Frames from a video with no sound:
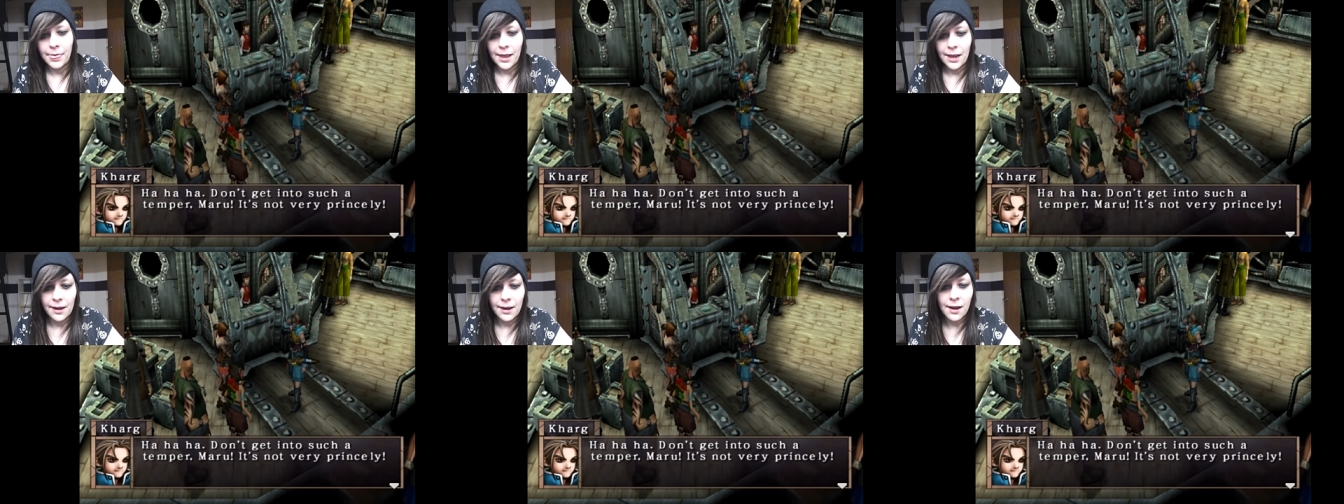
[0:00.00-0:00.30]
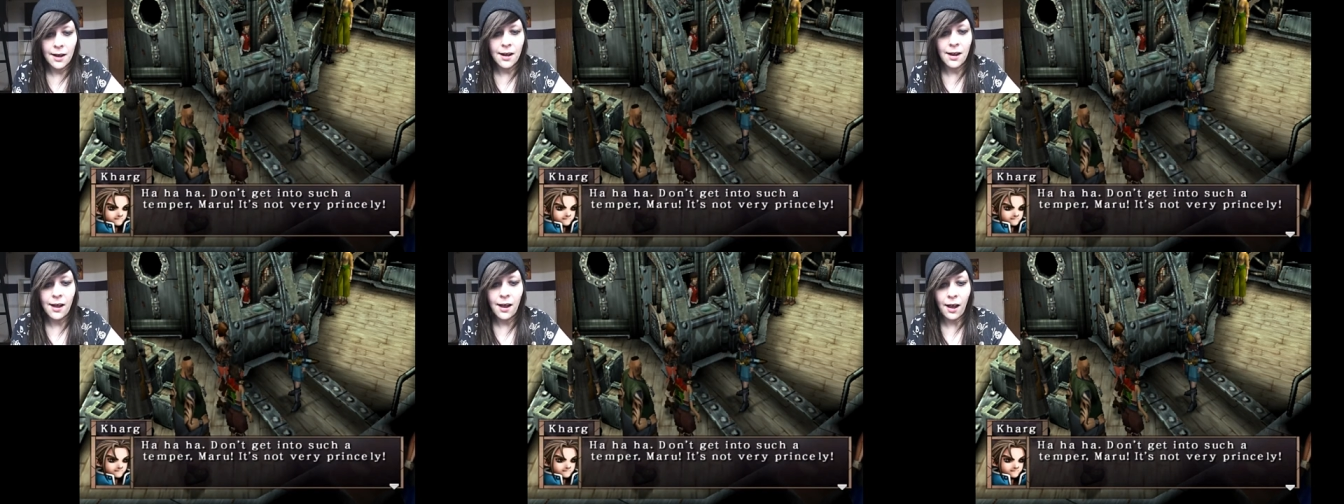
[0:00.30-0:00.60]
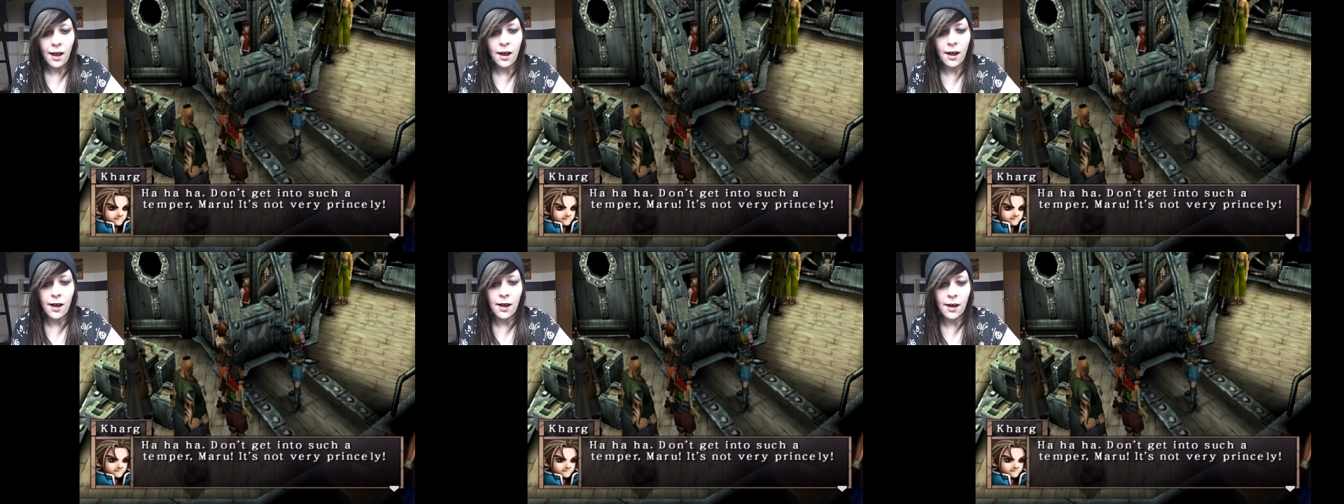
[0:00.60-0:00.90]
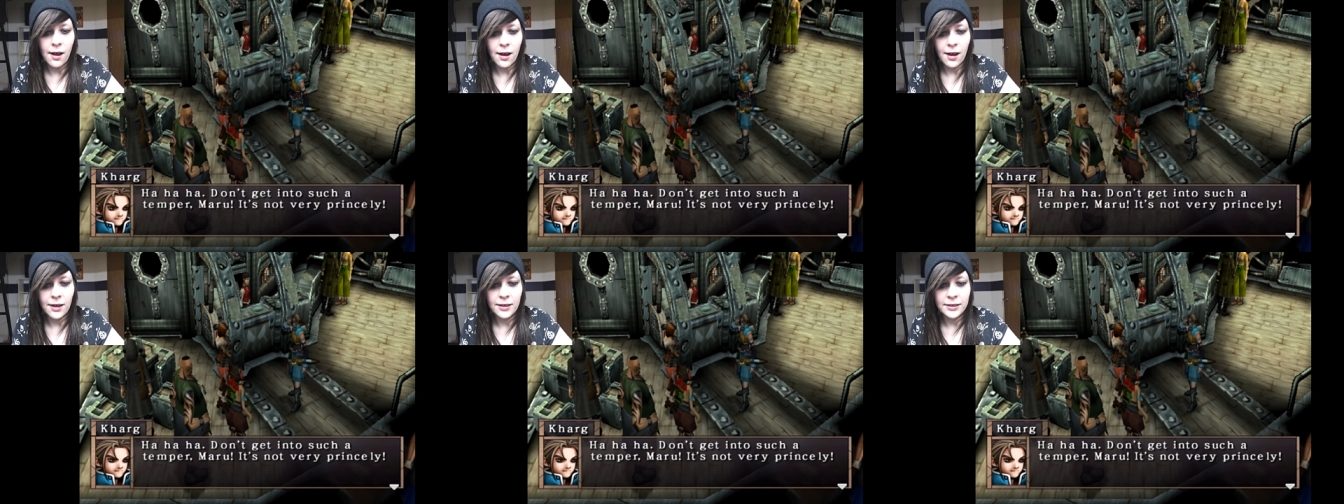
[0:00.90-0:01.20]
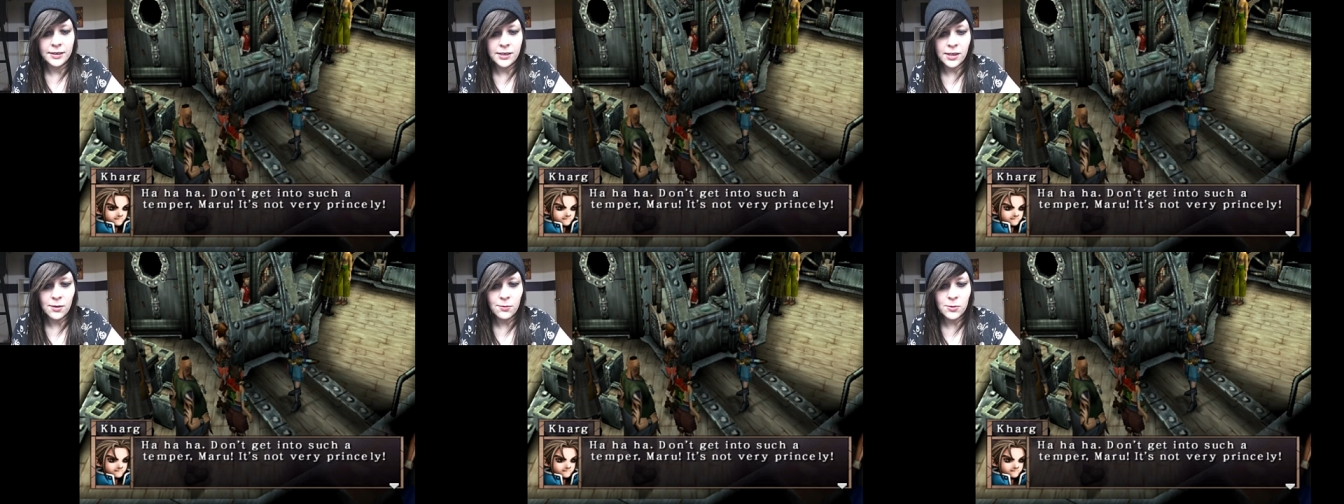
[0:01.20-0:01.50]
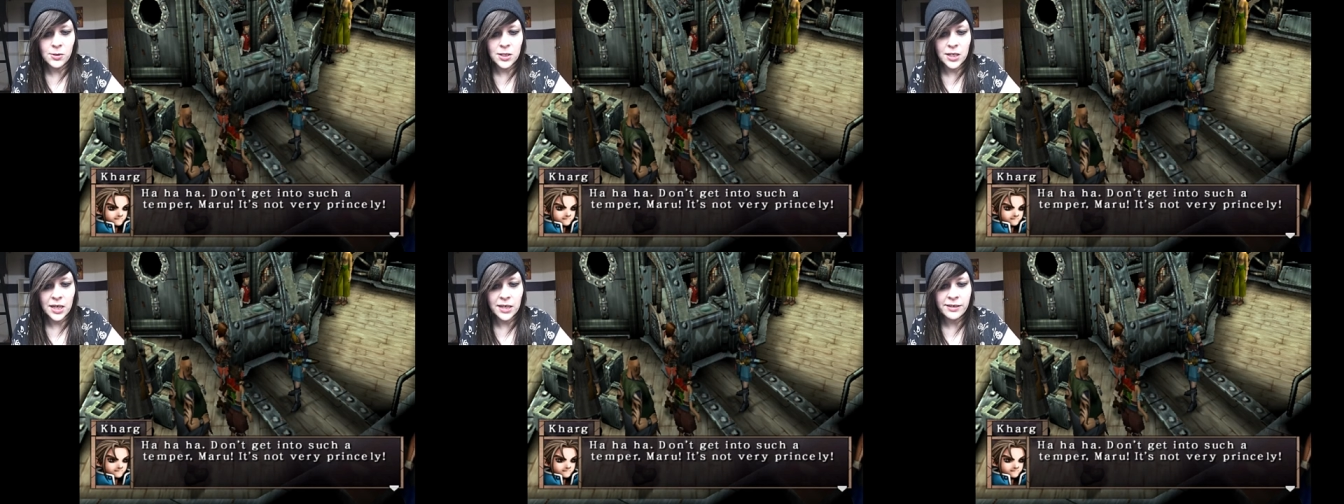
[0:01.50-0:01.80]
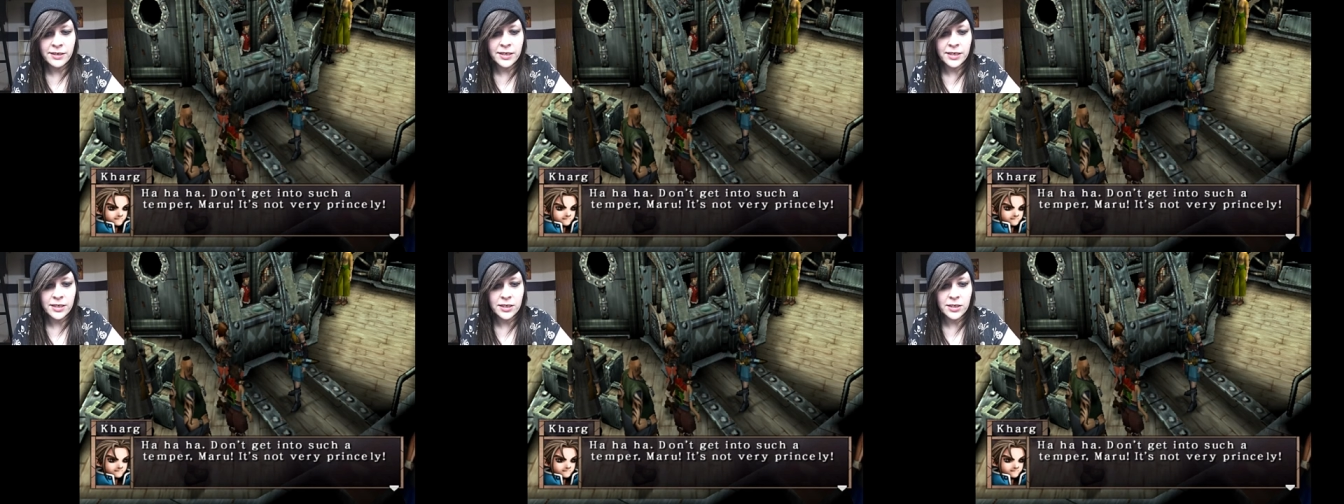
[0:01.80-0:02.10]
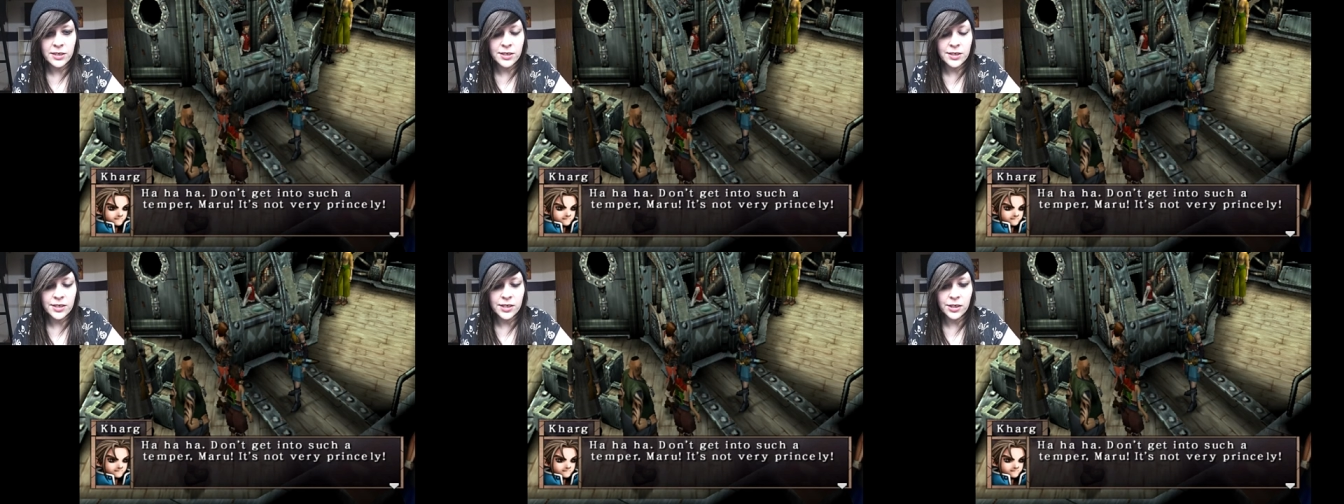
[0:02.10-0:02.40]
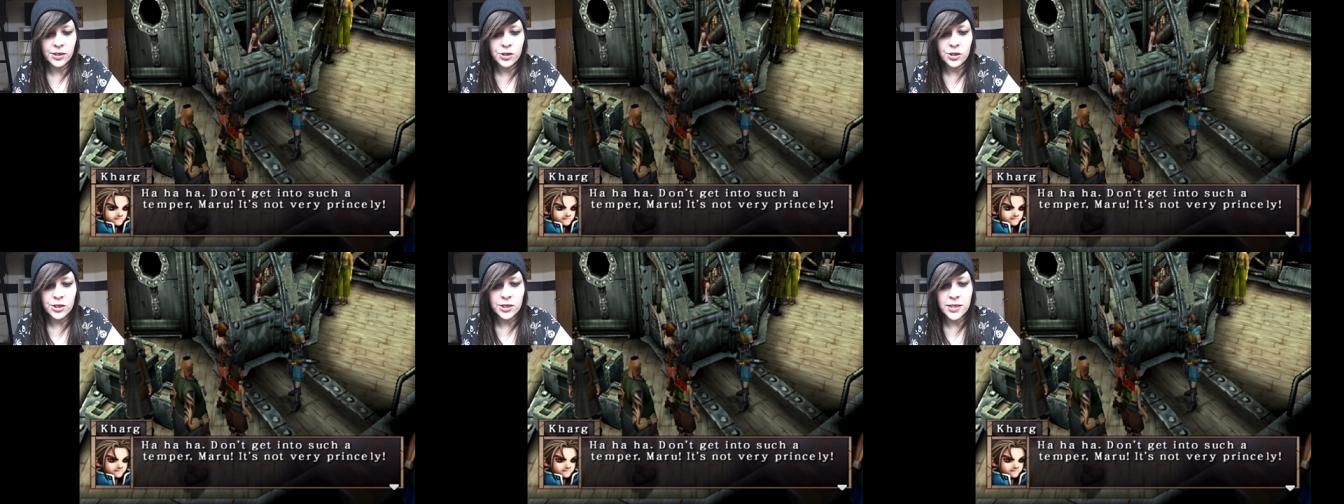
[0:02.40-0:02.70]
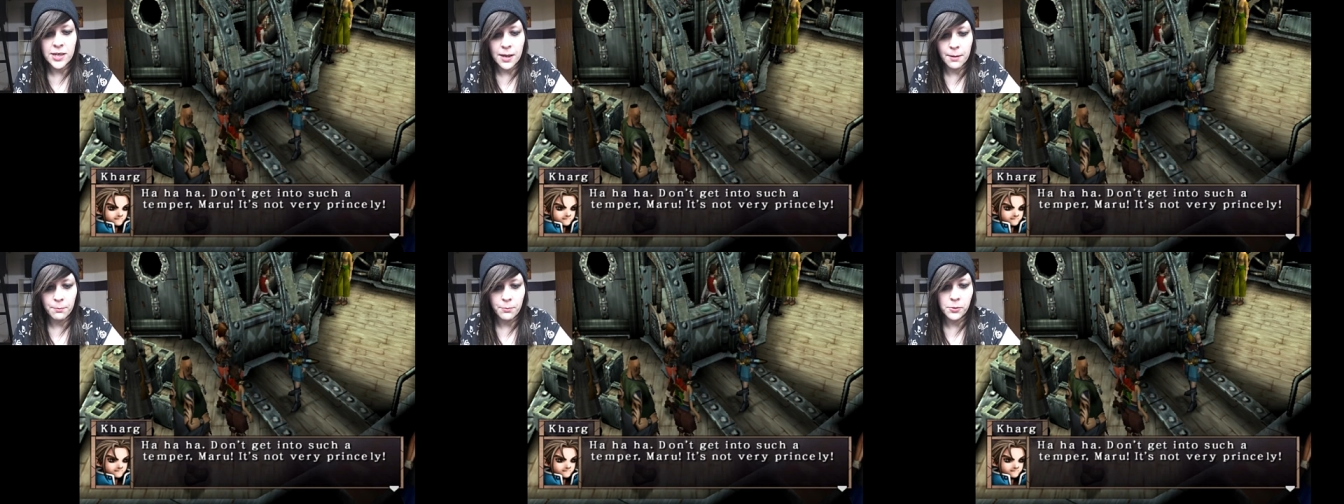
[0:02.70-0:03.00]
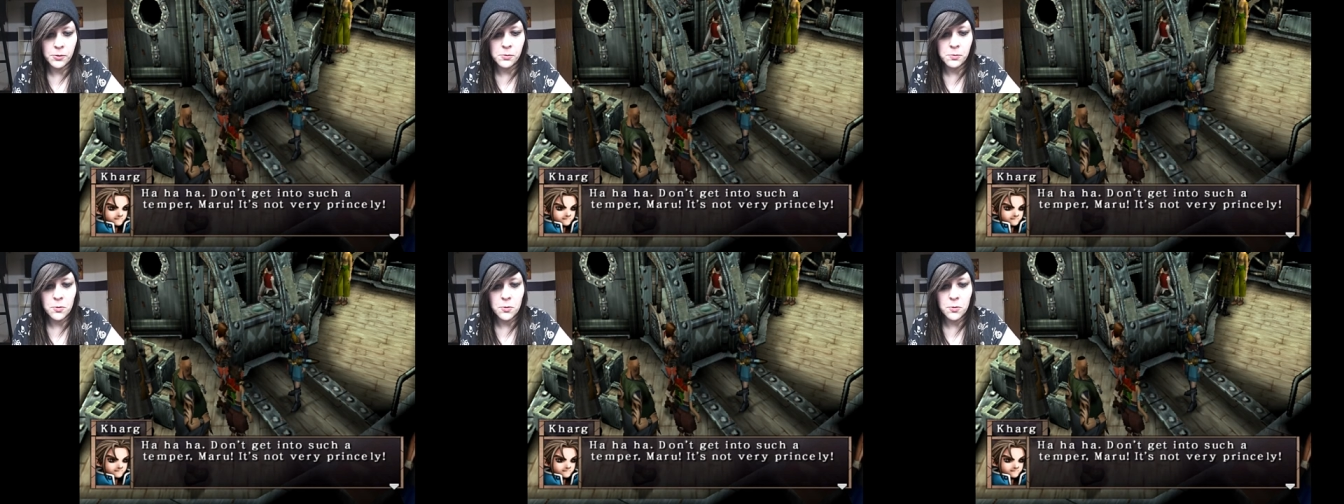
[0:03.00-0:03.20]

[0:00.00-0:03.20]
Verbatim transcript: Ha ha ha. Don't get into such a temper,